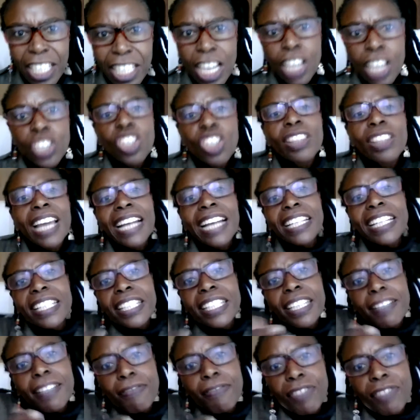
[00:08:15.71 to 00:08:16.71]
So that
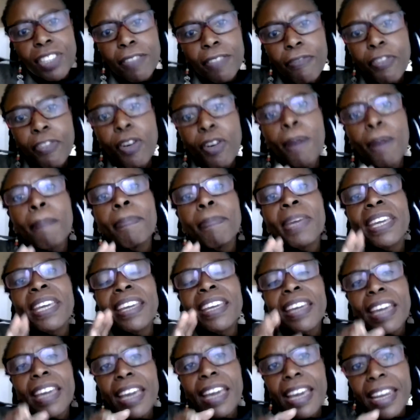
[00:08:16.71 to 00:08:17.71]
shift from being
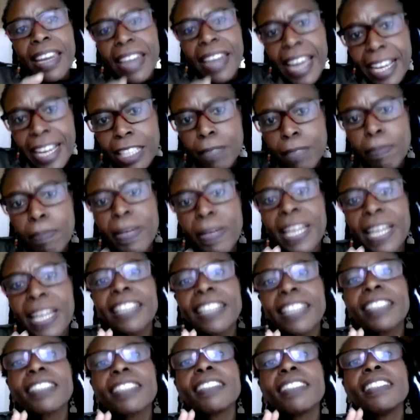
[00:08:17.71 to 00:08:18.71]
an
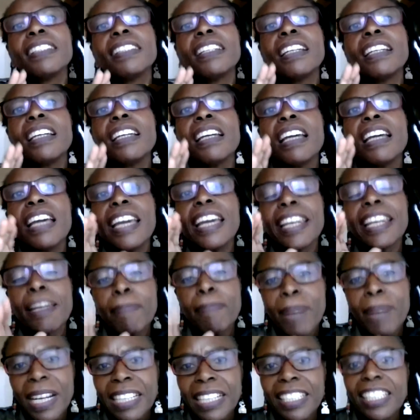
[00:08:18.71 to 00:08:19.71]
expert and a
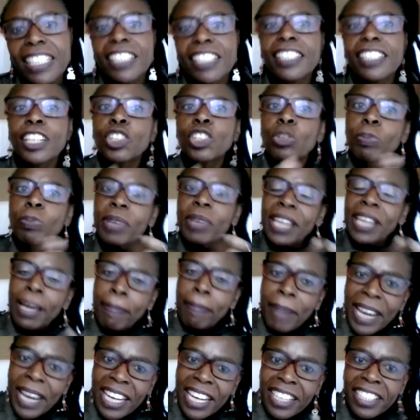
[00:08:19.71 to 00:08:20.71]
practitioner to being a
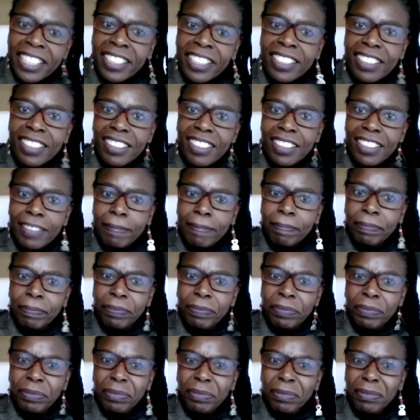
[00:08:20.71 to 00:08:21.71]
patient
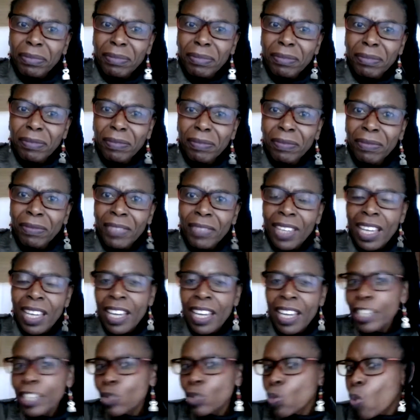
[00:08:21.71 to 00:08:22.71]

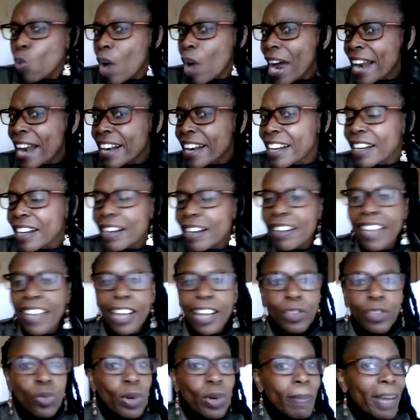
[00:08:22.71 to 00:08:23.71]
is one that
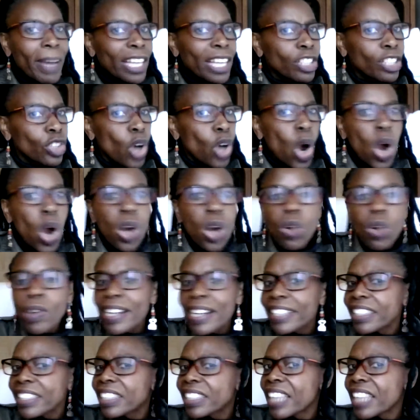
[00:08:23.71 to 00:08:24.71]
we must
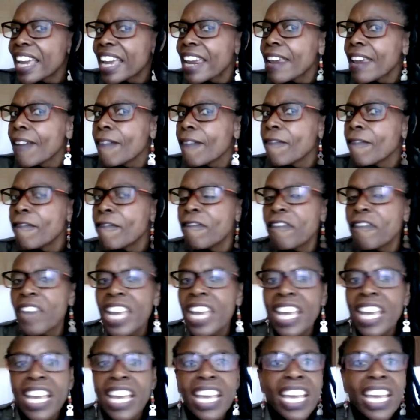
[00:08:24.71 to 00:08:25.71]
always stay
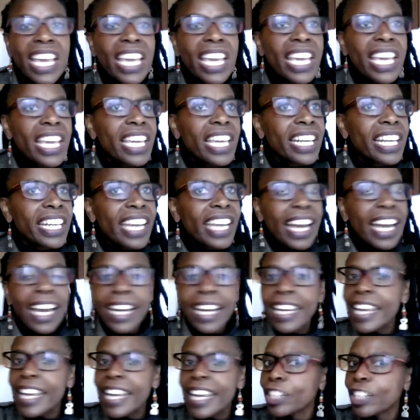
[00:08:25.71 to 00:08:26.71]
very
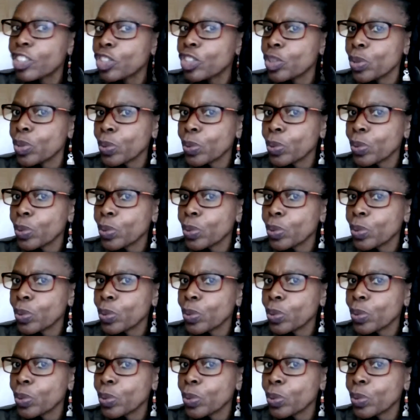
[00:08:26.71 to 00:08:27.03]
alert to.